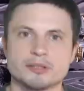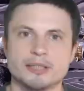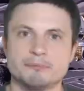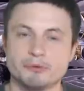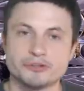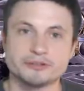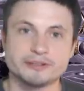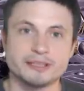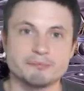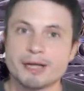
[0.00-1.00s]
And
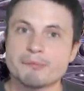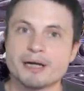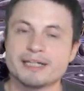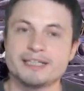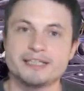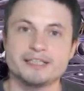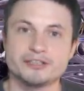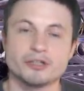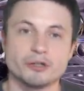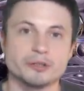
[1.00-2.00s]
personally, my money
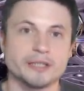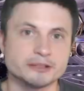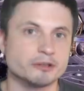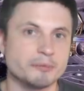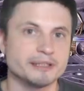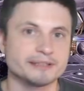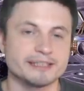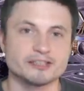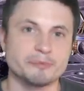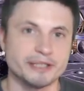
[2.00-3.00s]
is on Elon Musk
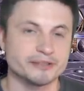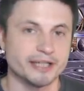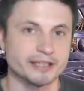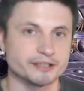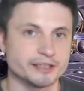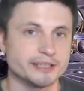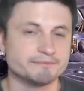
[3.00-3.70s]
and SpaceX.